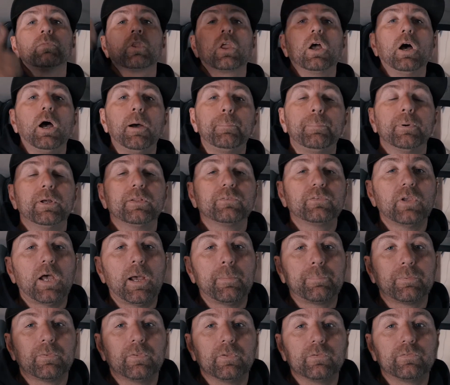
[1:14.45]
up on
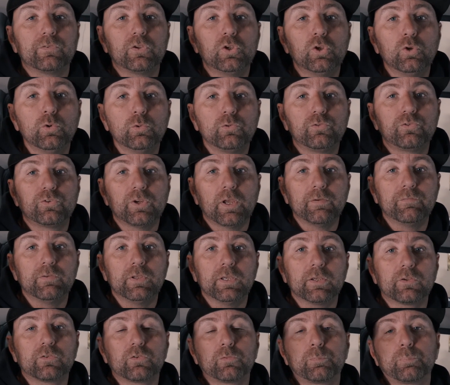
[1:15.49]
top of this huge Chevy
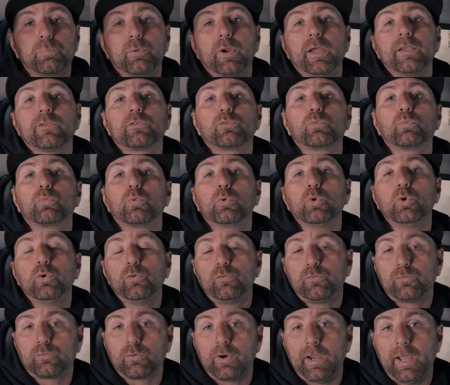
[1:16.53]
Express
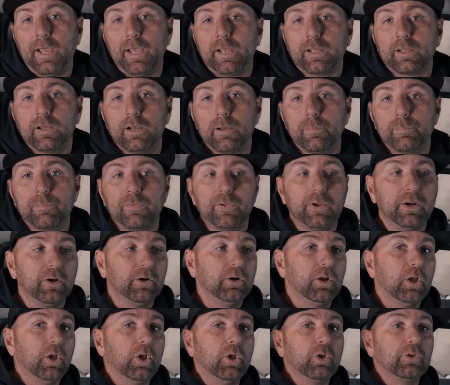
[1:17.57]
roof rack up
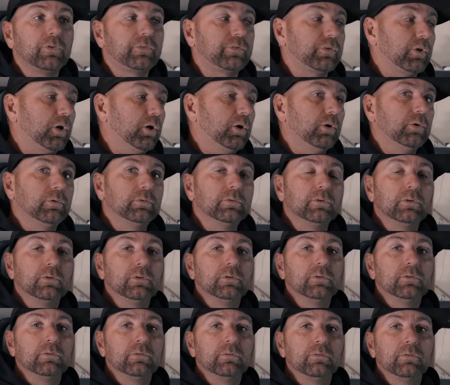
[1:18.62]
there. So
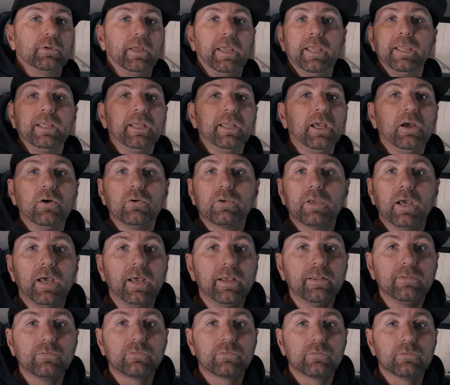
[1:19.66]
hang out,
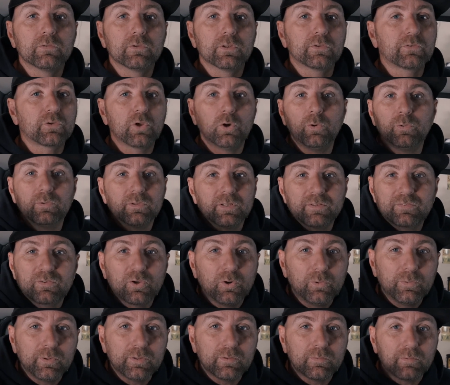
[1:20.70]
guys. Let's go.
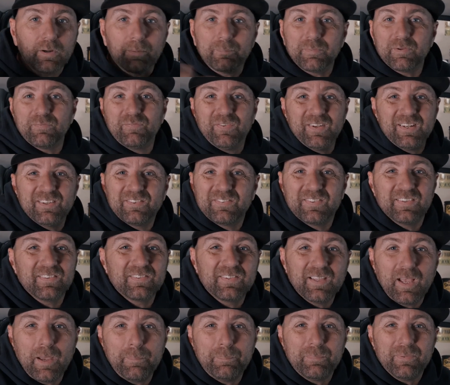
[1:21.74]
I'm gonna finish
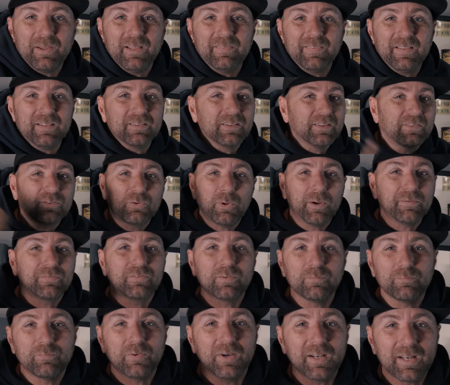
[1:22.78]
this up and then let's go have
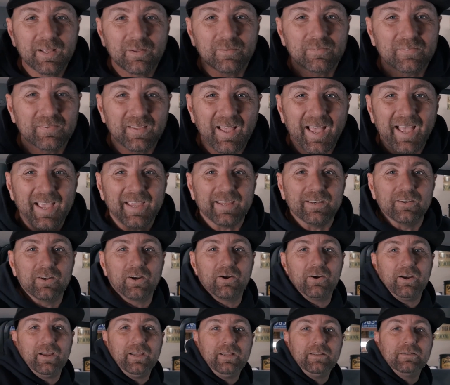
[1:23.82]
some fun outside, all
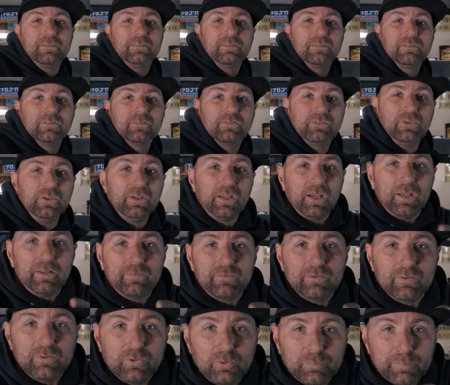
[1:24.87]
right? See you guys
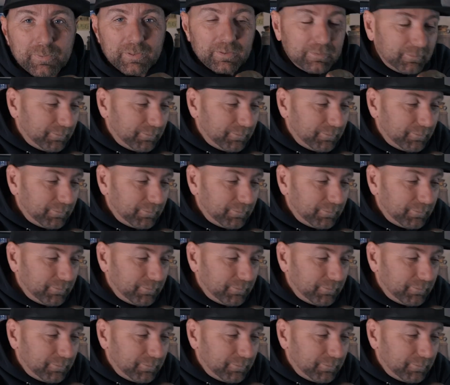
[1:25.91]
in a little bit.